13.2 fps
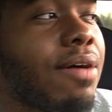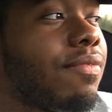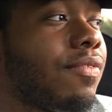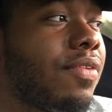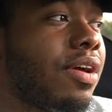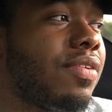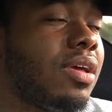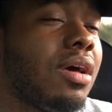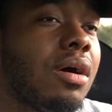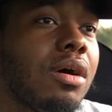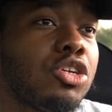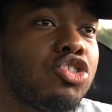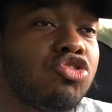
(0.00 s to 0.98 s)
a very
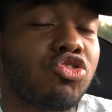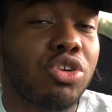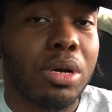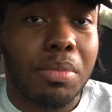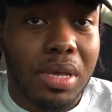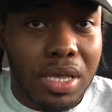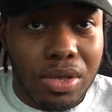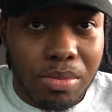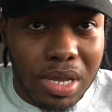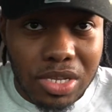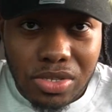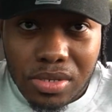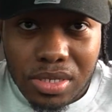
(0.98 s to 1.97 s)
strong opinion
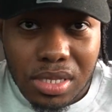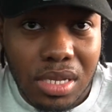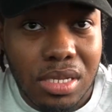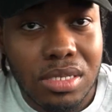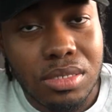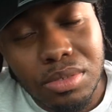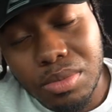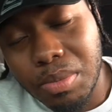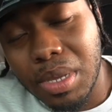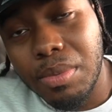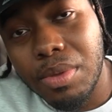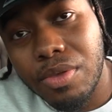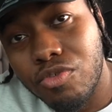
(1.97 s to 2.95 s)
based on things.
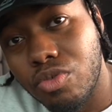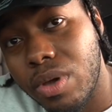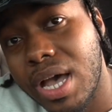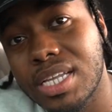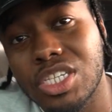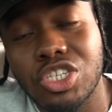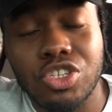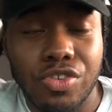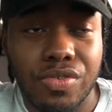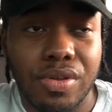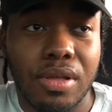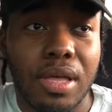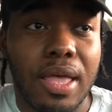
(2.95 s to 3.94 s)
Maybe if you guys
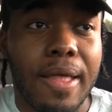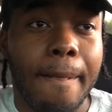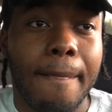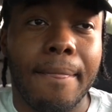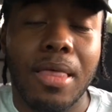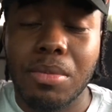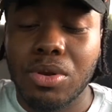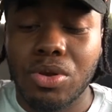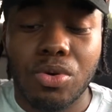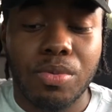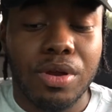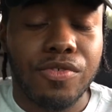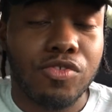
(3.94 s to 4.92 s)
disagree, let me know.
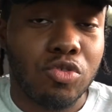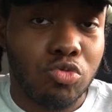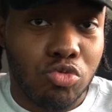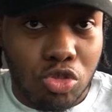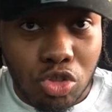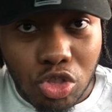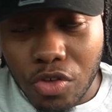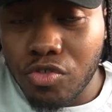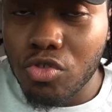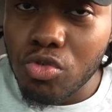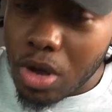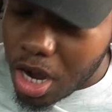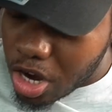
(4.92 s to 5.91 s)
But if
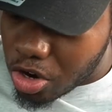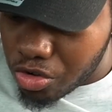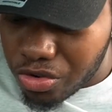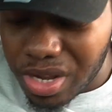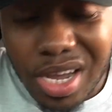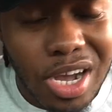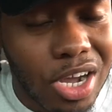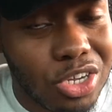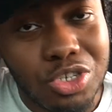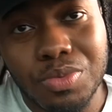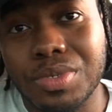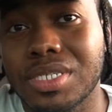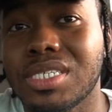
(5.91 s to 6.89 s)
you agree
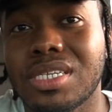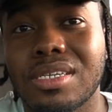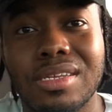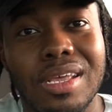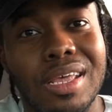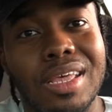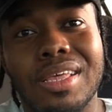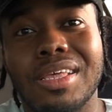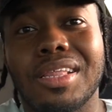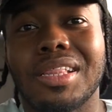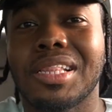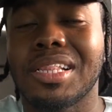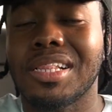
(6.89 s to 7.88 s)

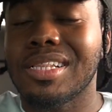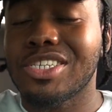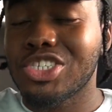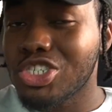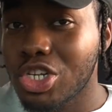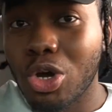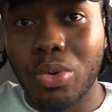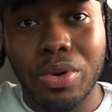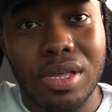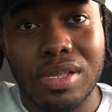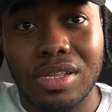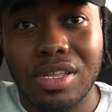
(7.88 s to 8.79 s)
100%, show it.